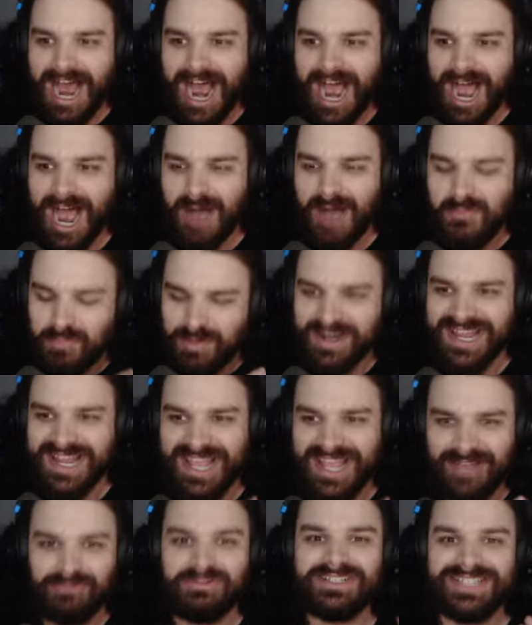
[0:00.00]
Uh, but
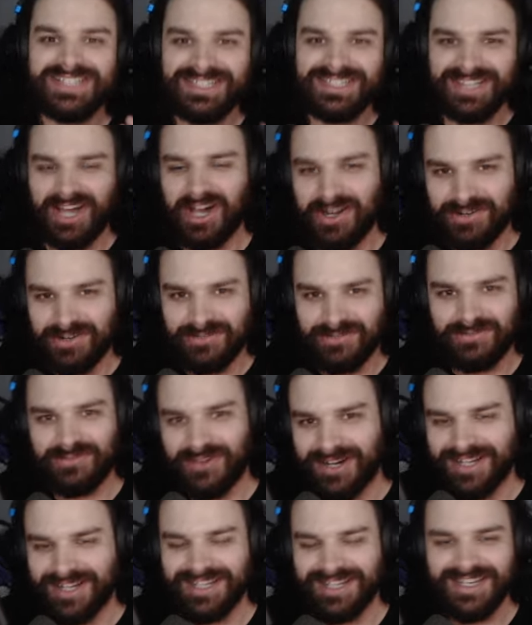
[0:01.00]
it was a ton of
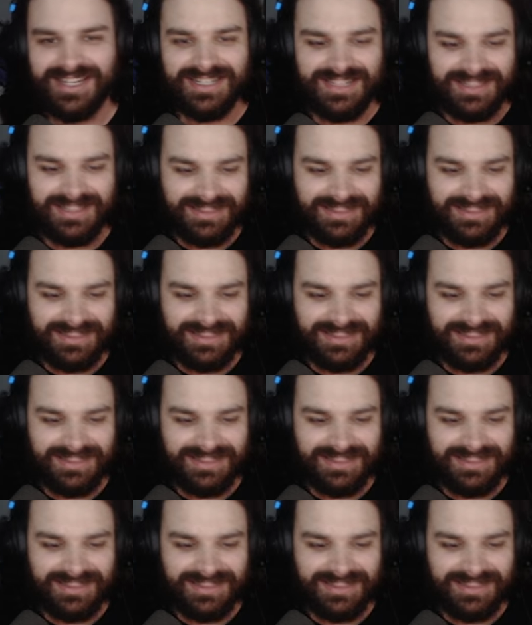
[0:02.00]
fun.